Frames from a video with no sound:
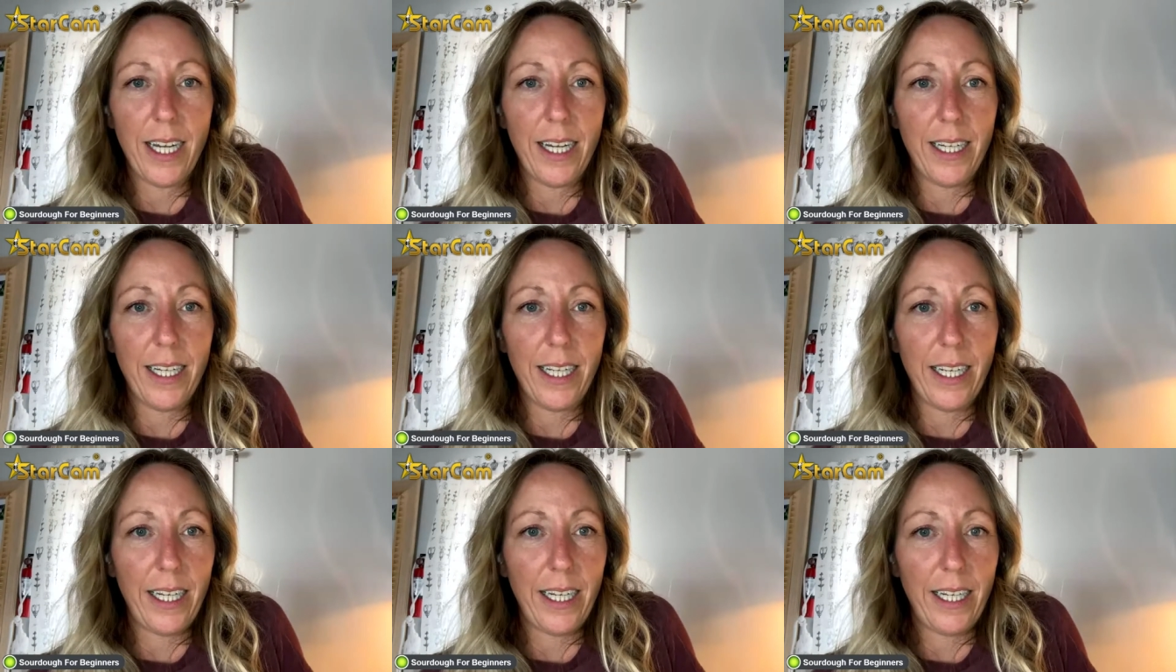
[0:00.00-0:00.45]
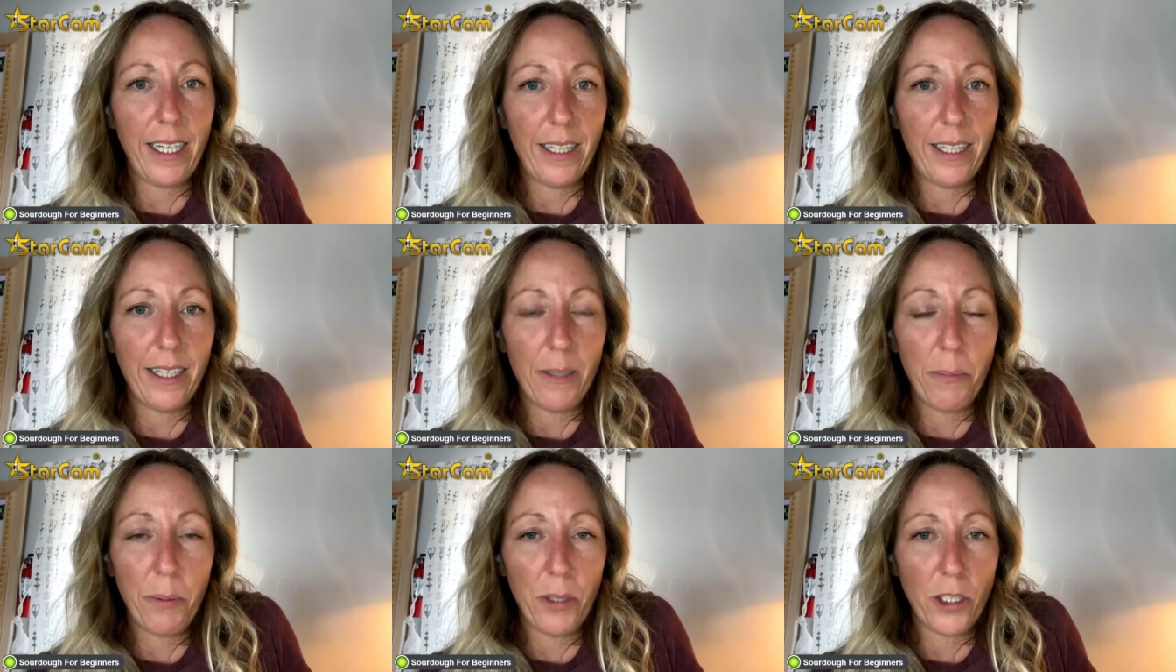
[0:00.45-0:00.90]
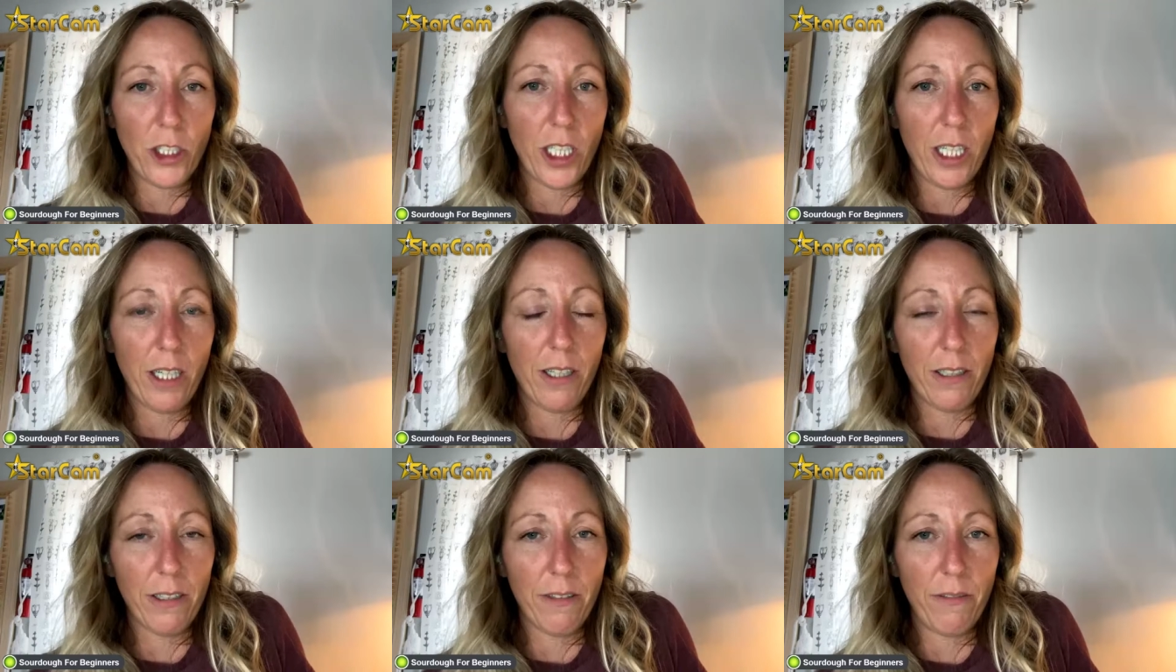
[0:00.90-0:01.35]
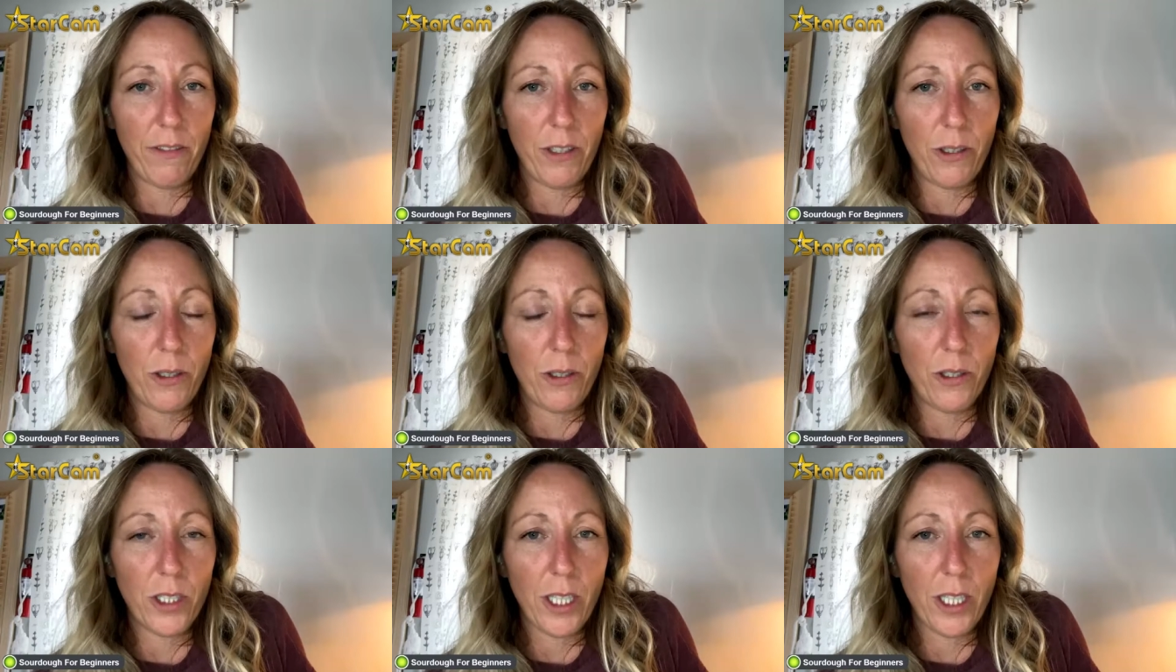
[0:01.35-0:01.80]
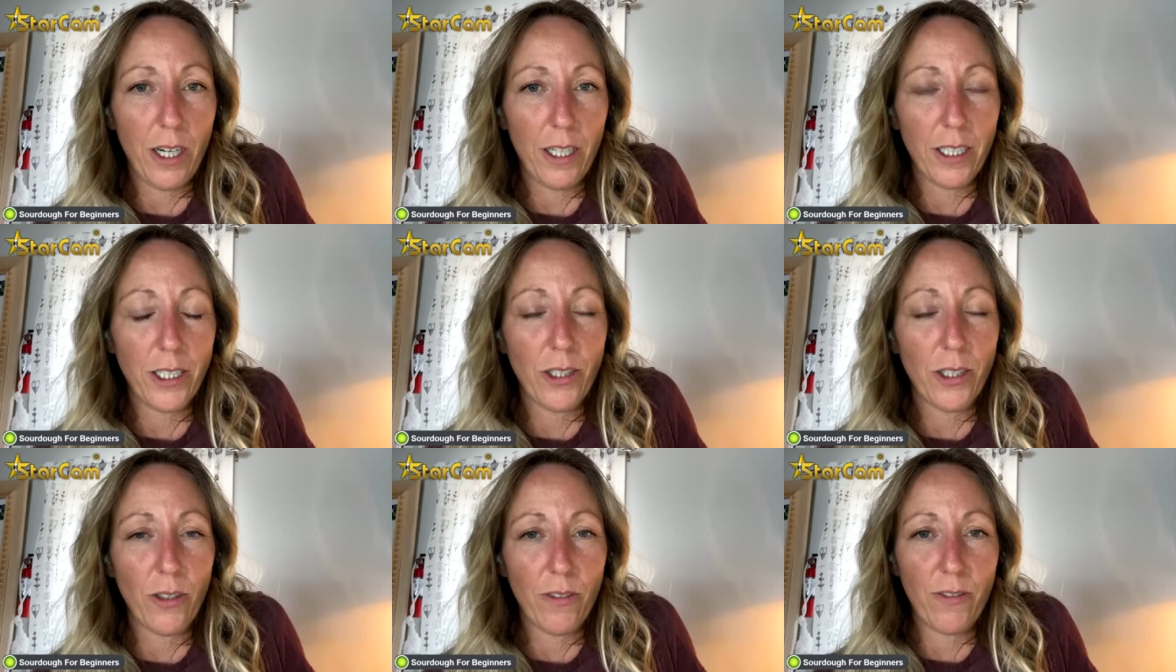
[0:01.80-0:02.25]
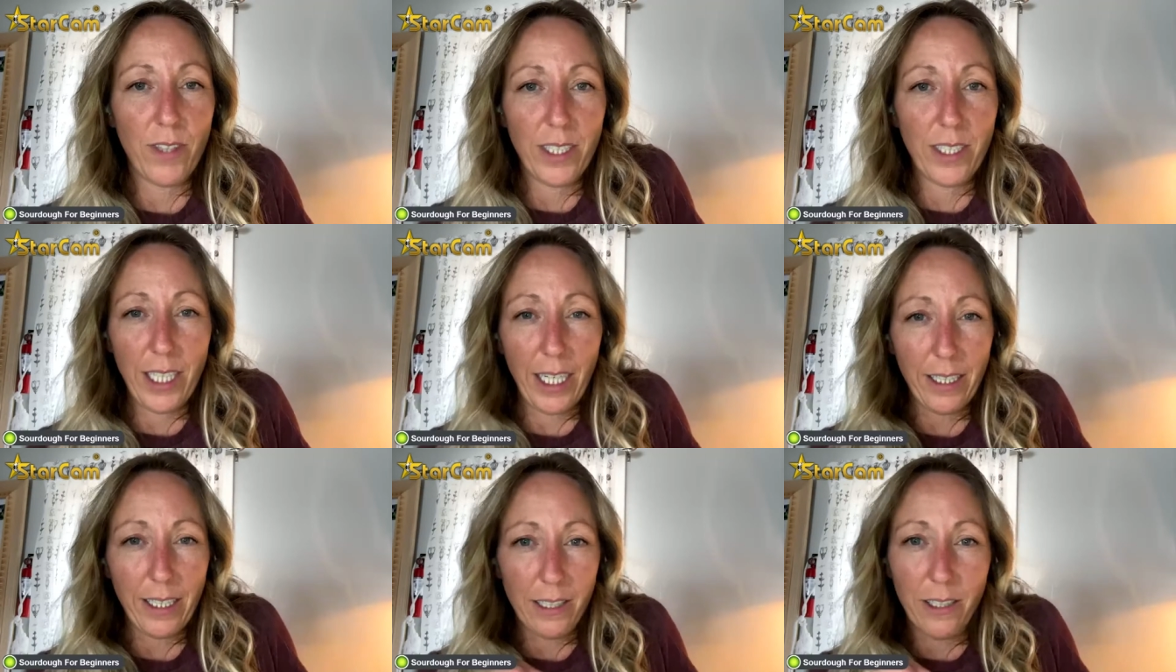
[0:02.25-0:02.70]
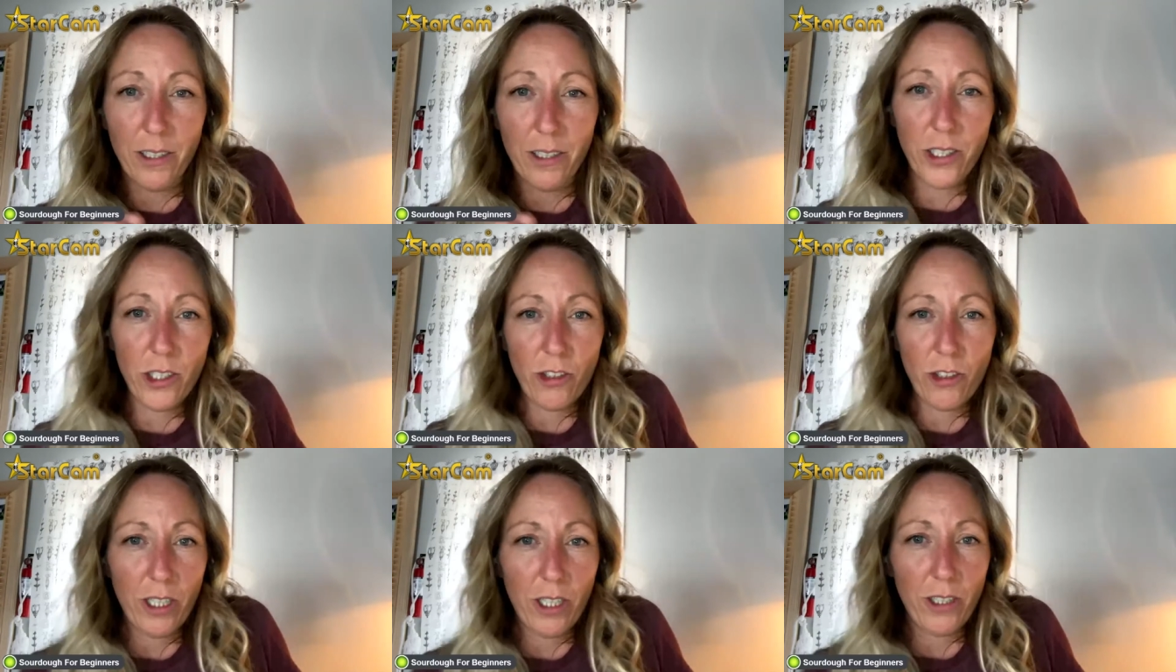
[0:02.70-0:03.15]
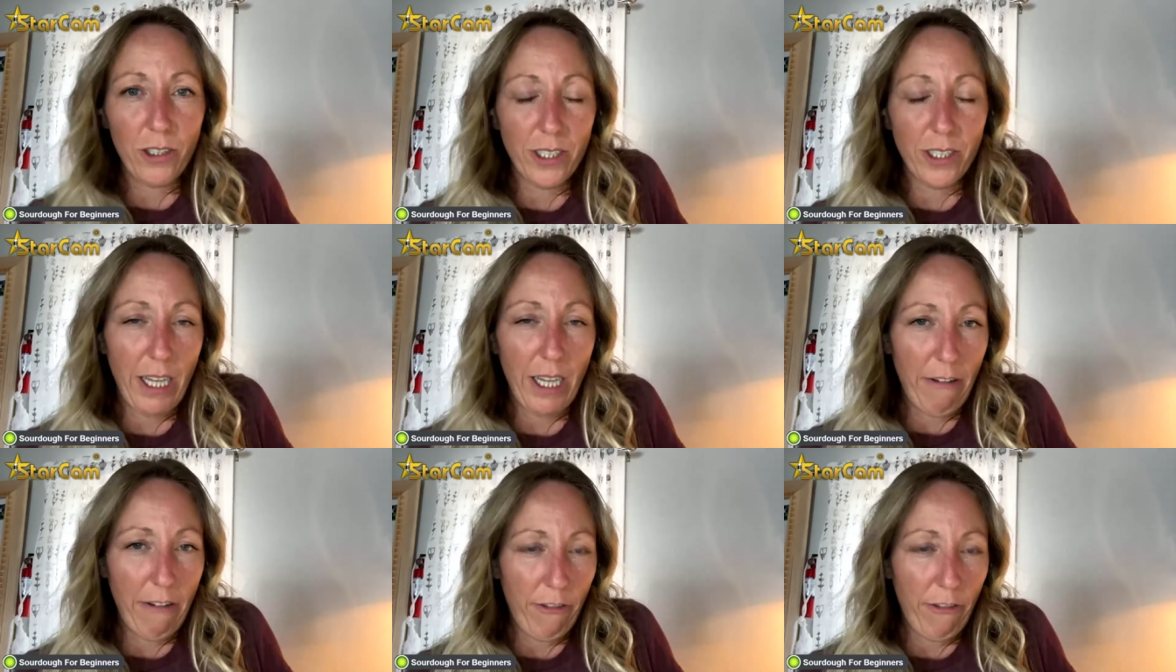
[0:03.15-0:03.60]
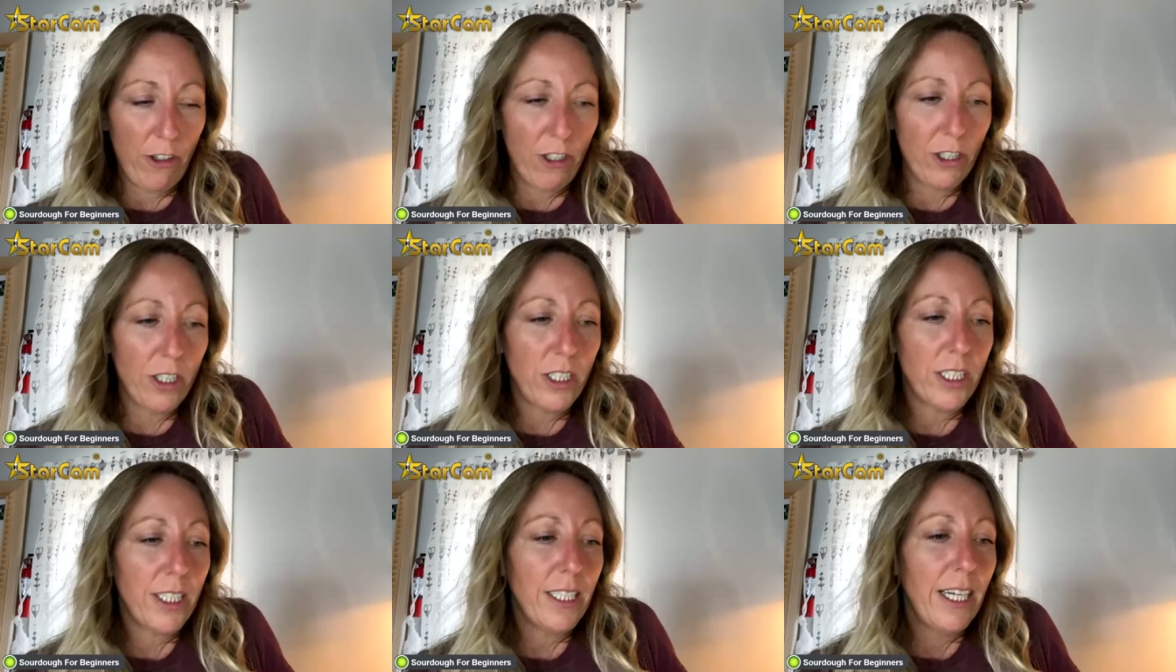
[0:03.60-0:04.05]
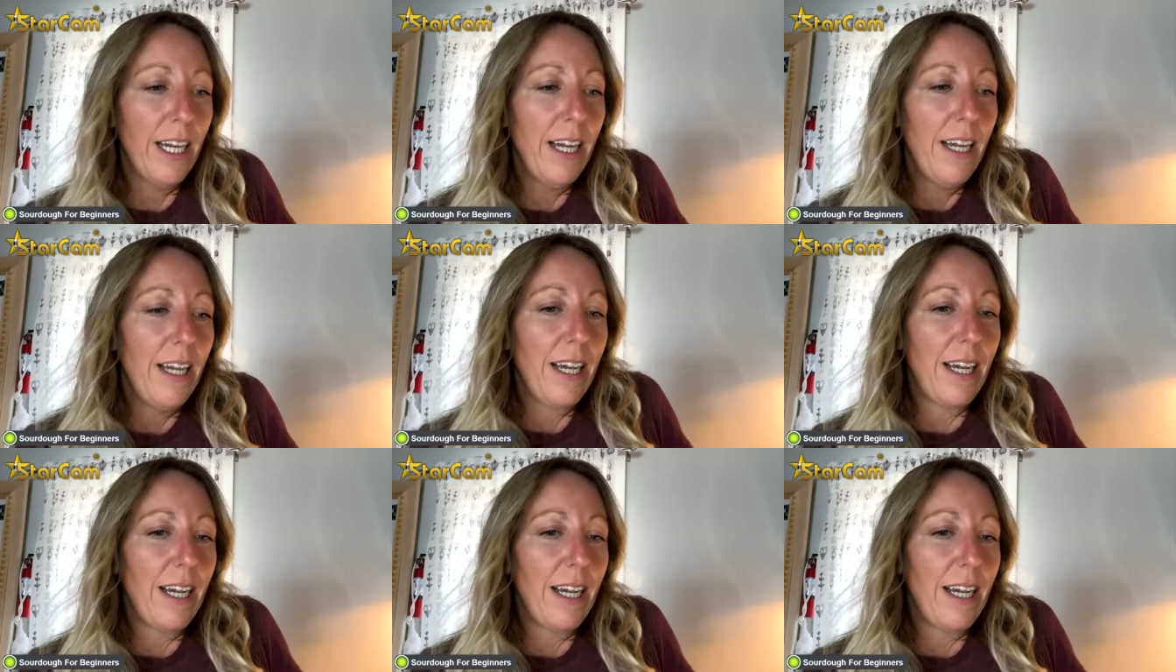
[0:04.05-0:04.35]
I appreciate all of you who saw sort of the technical struggles at first.